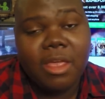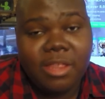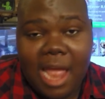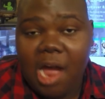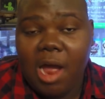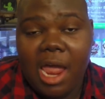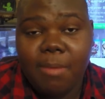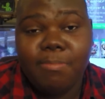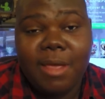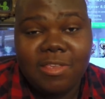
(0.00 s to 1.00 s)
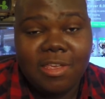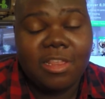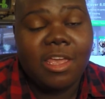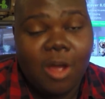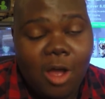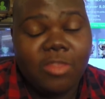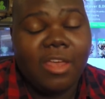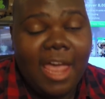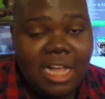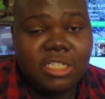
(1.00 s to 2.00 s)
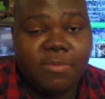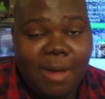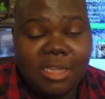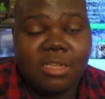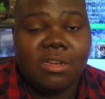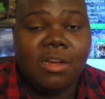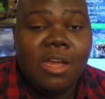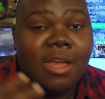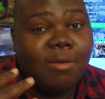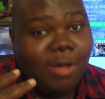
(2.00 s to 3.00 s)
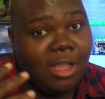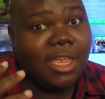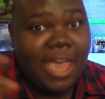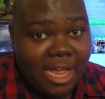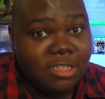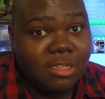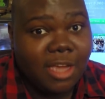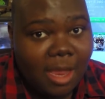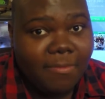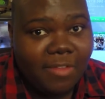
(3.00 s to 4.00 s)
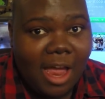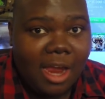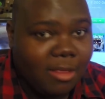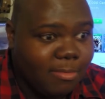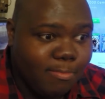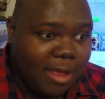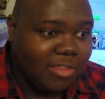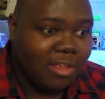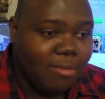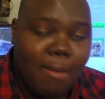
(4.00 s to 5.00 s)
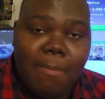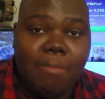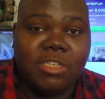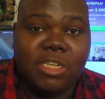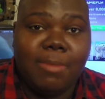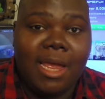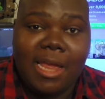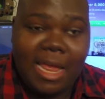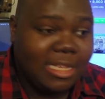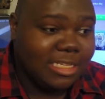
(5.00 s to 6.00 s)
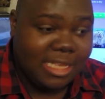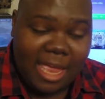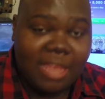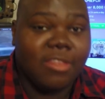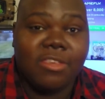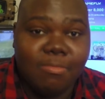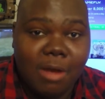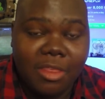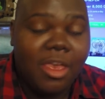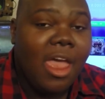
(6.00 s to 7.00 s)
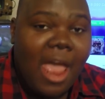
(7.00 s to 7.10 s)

Now I am basically on the edge about to, well, cancel Gamefly, and basically my membership ends at the end of this month,